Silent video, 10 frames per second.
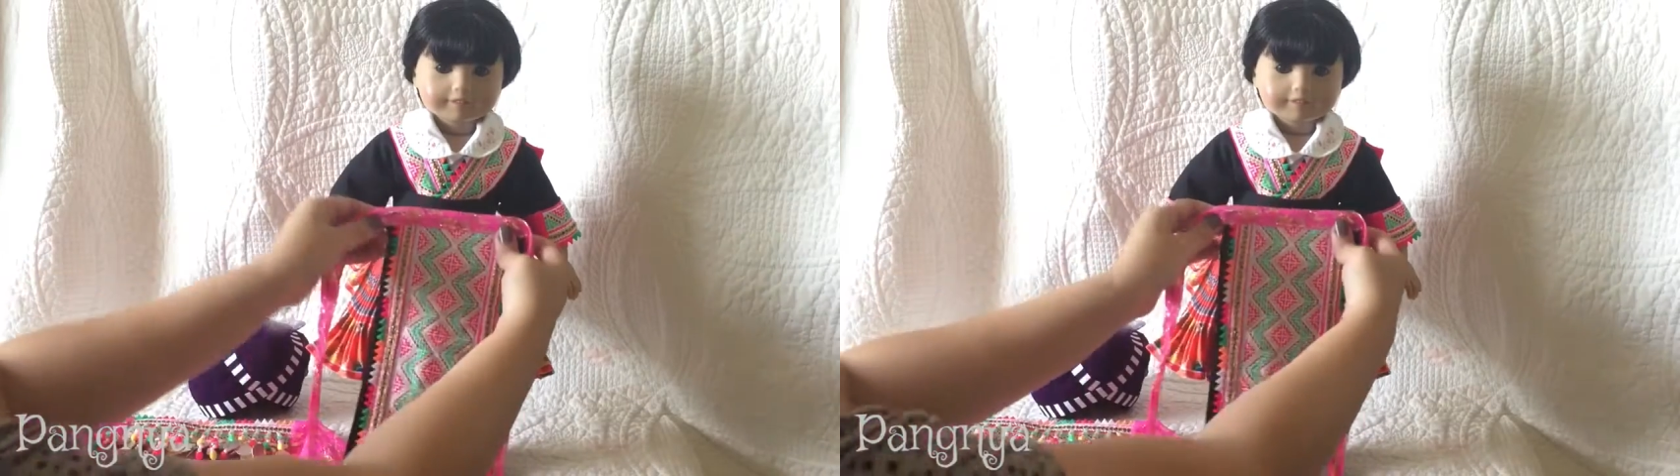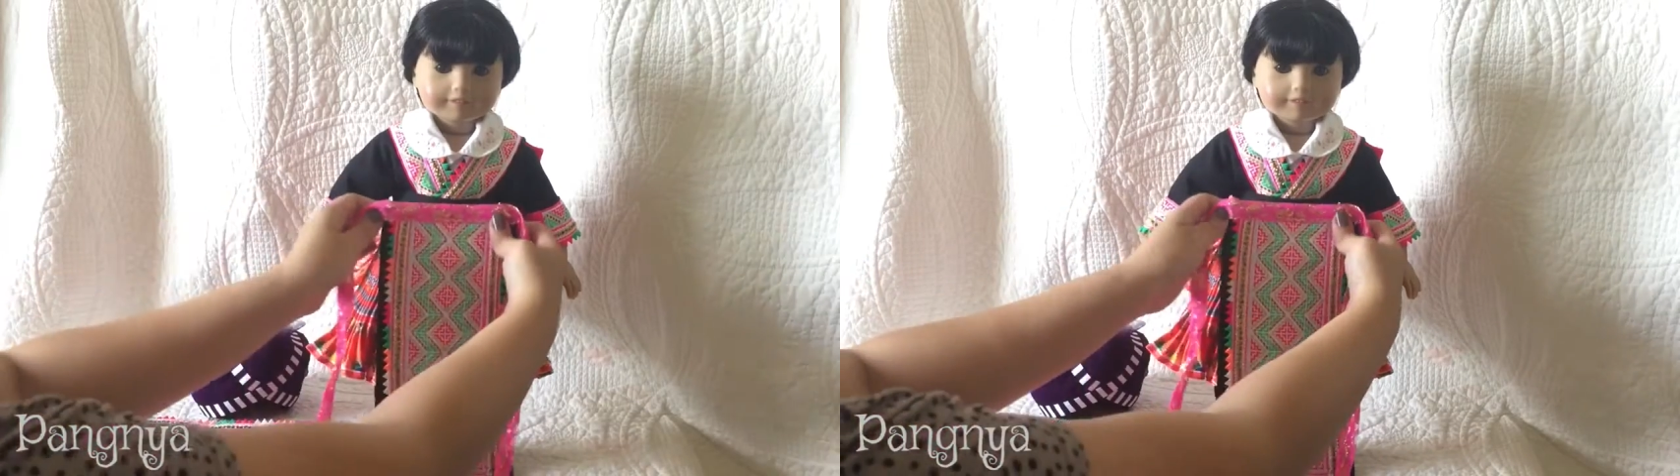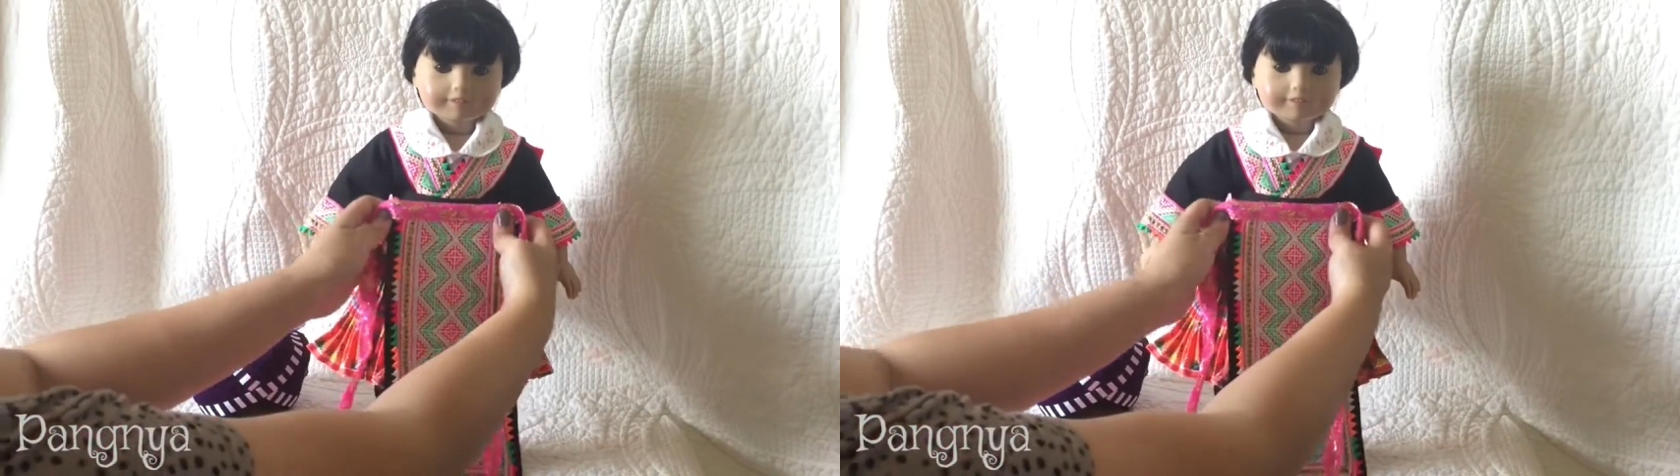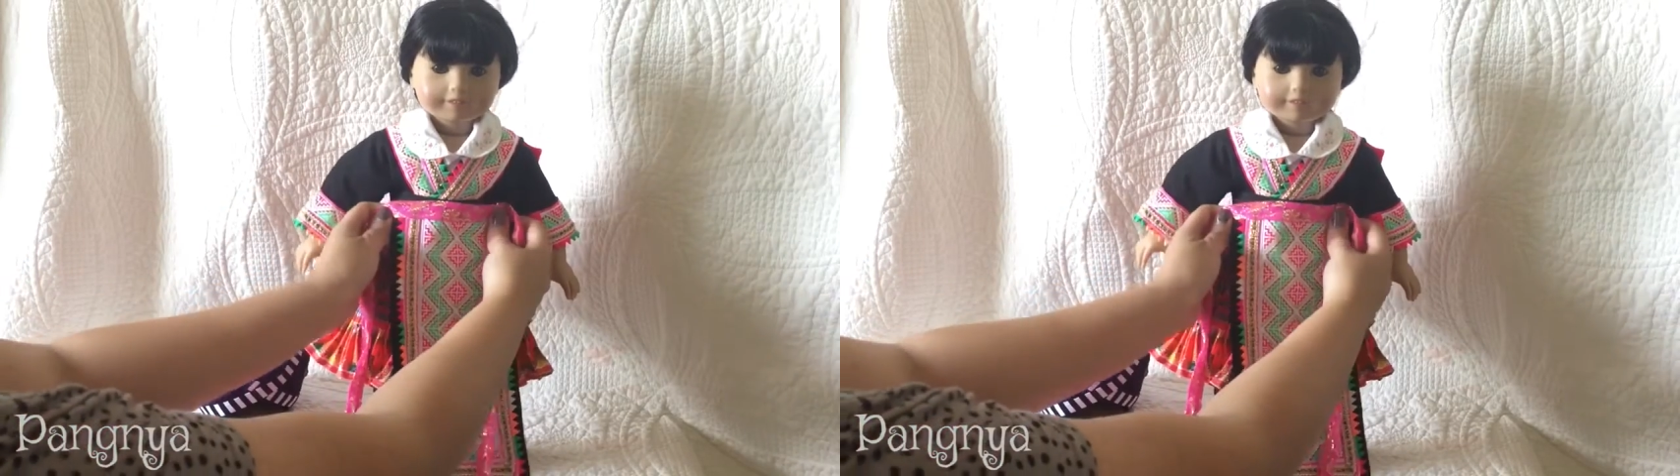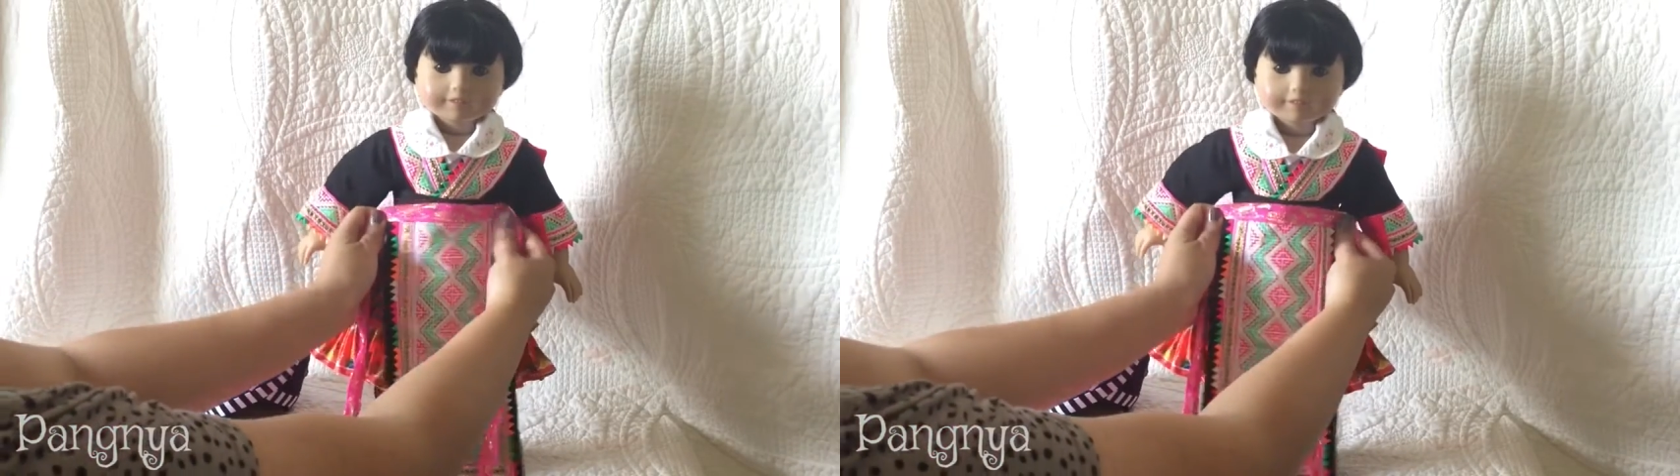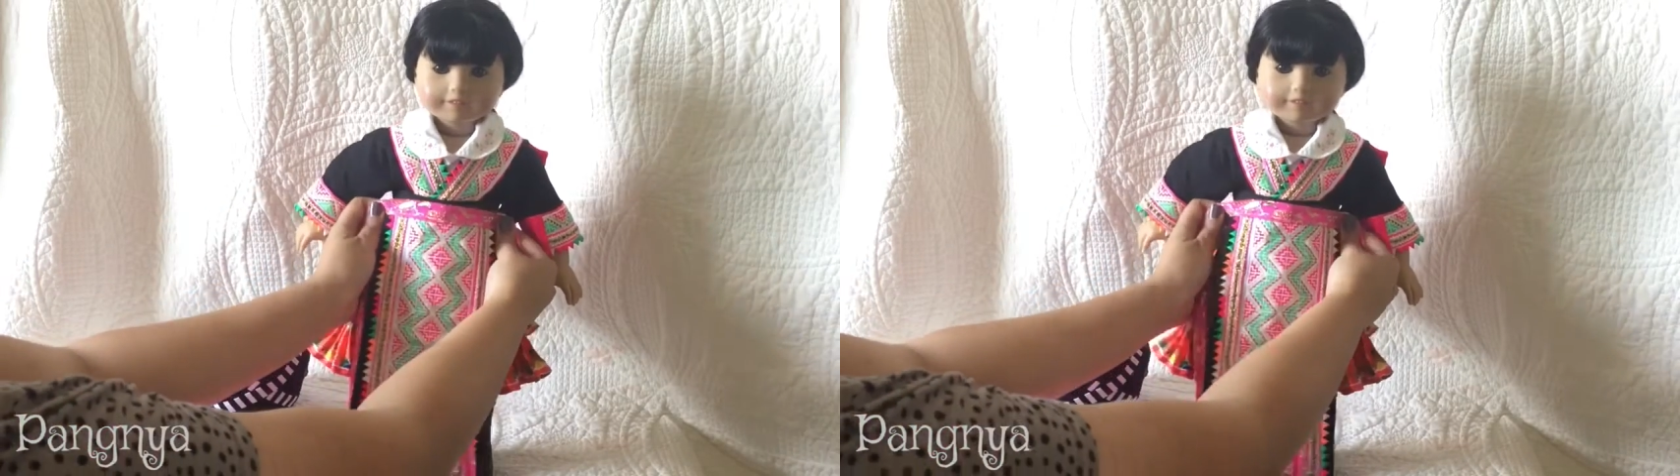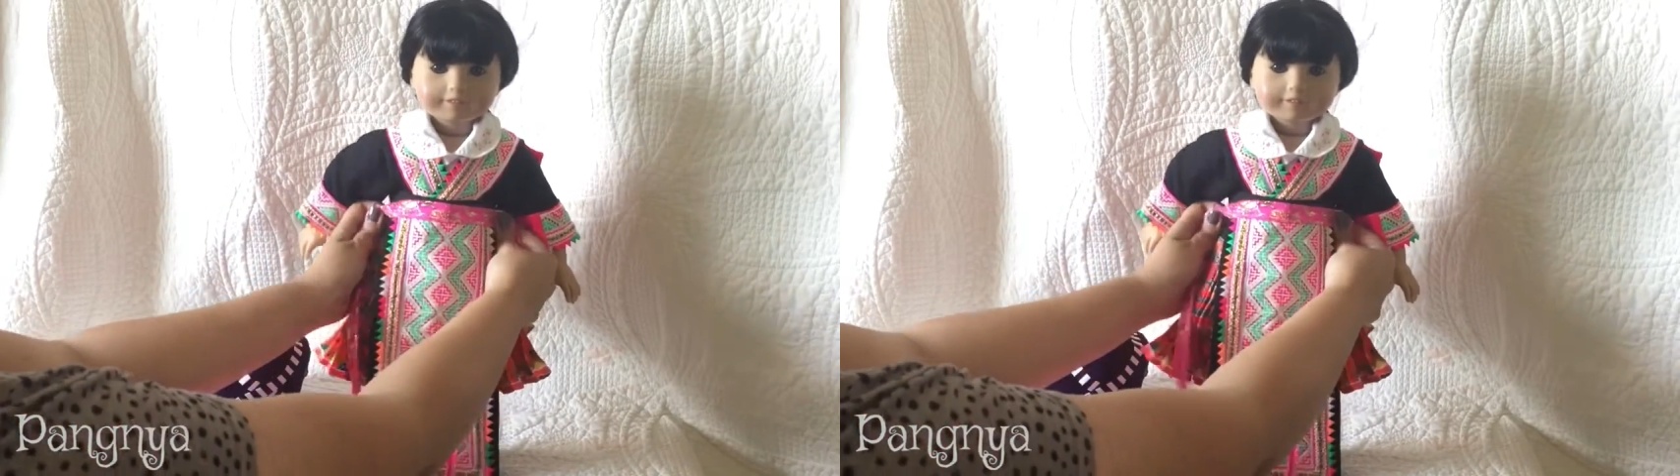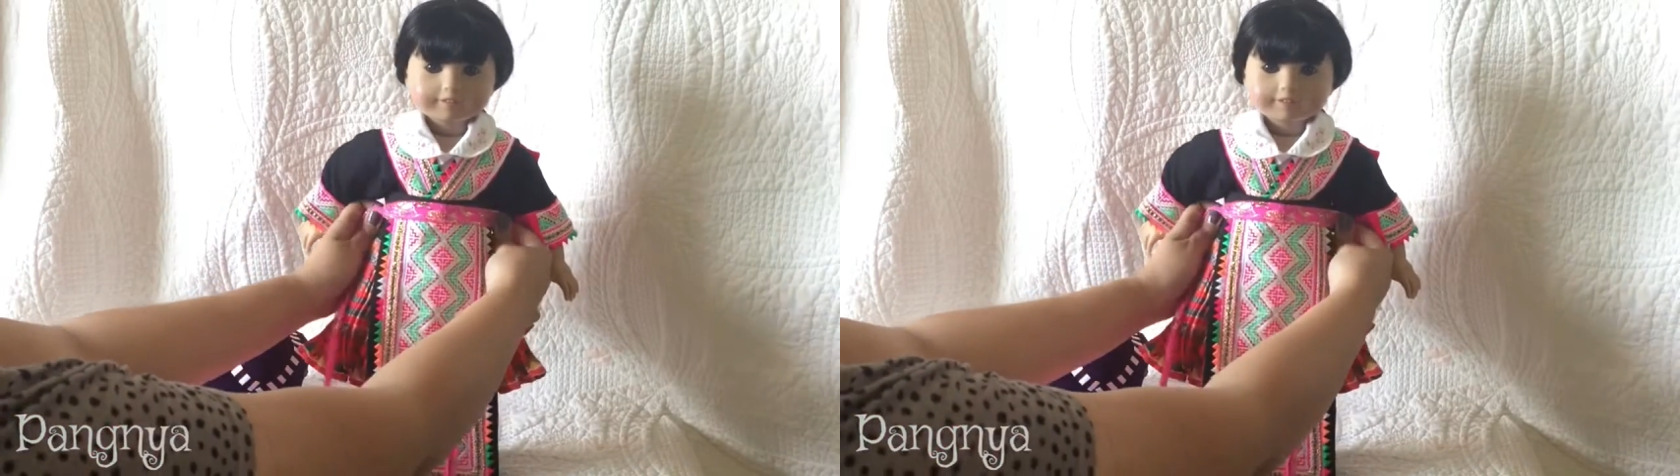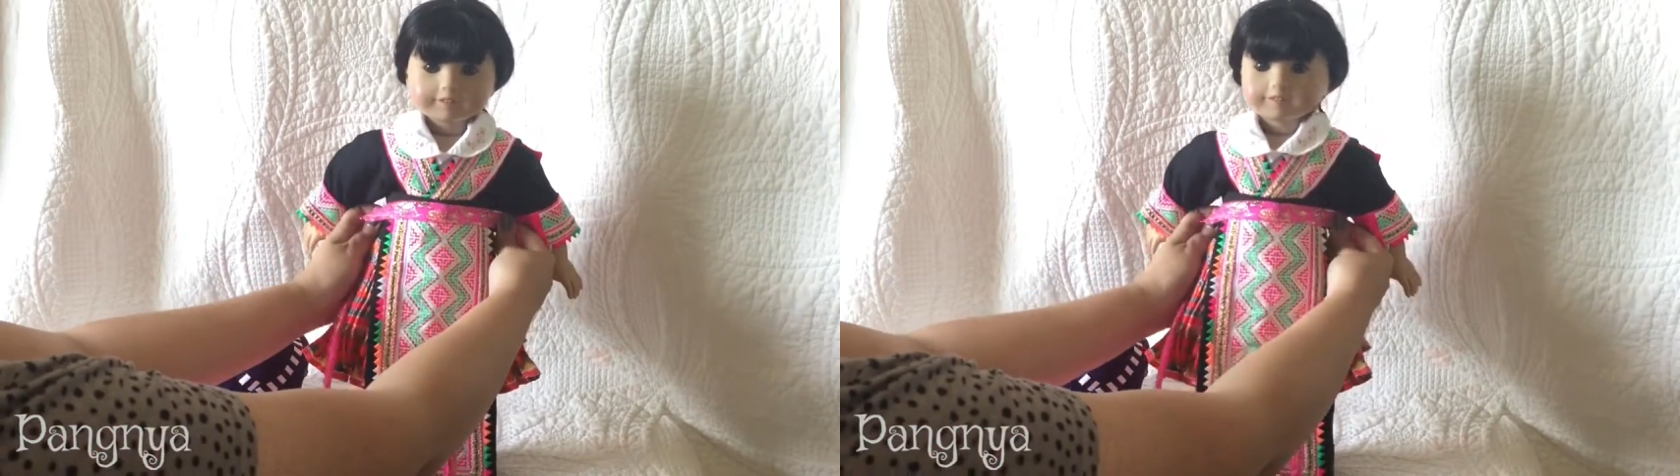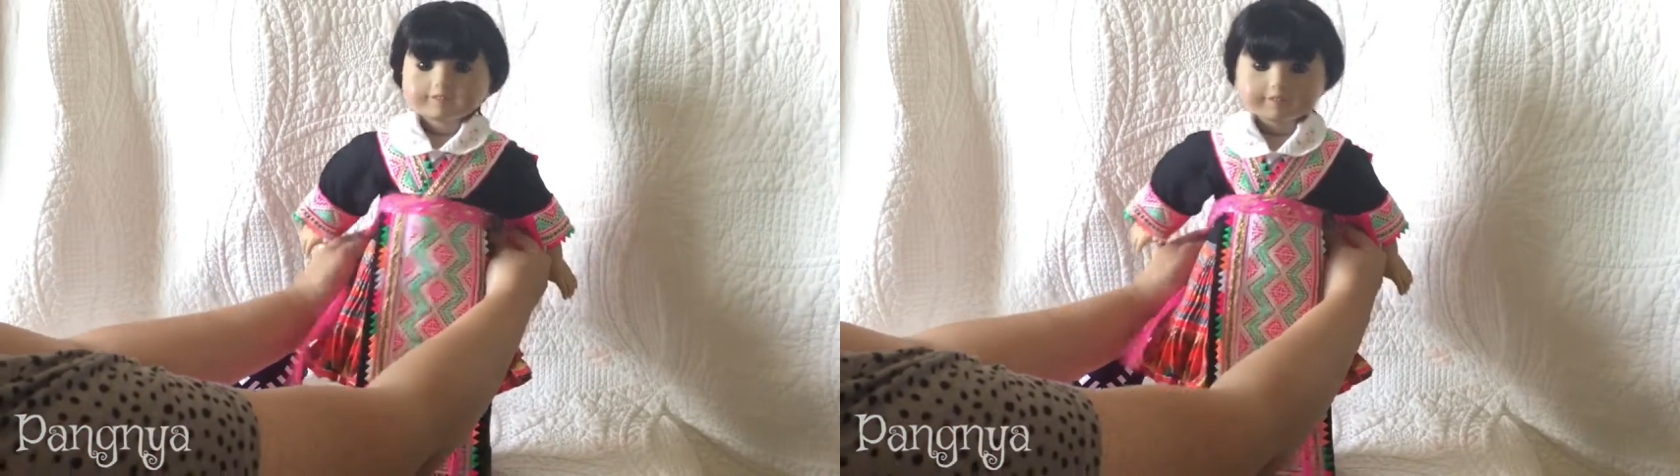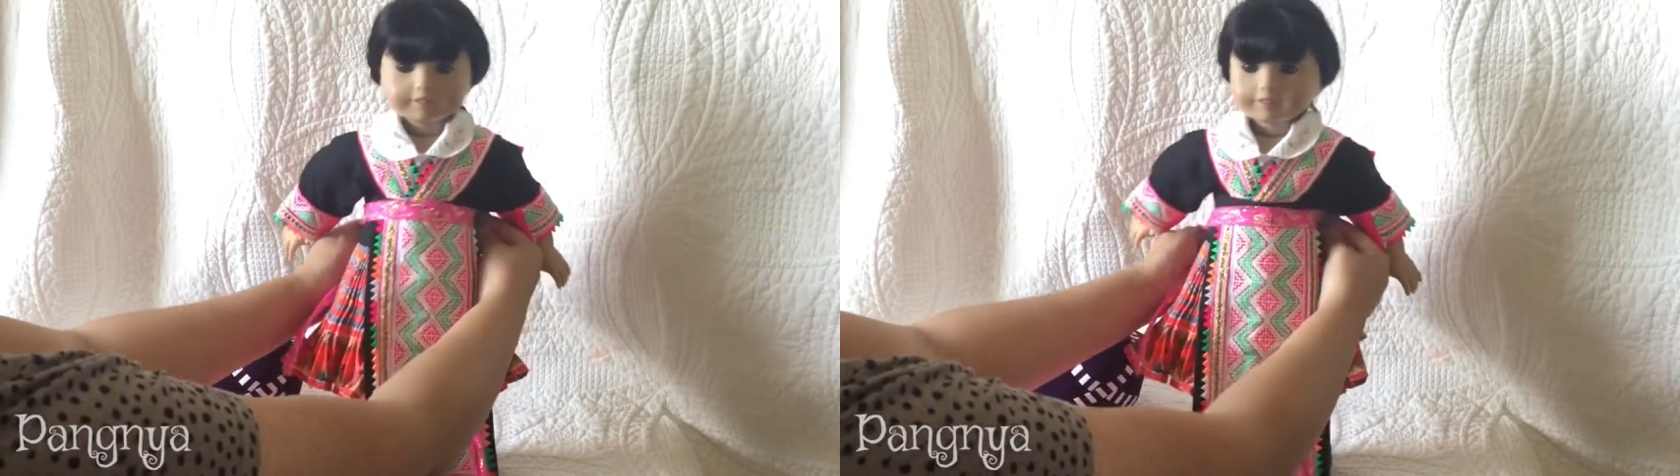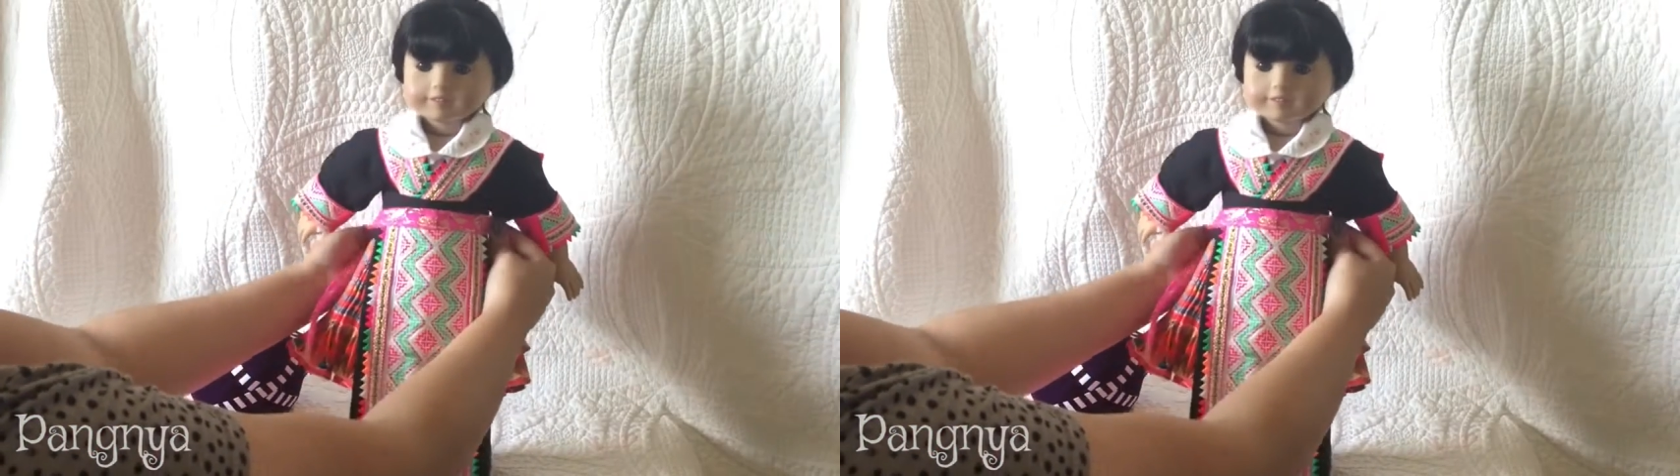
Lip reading: And then you have the front, which is called the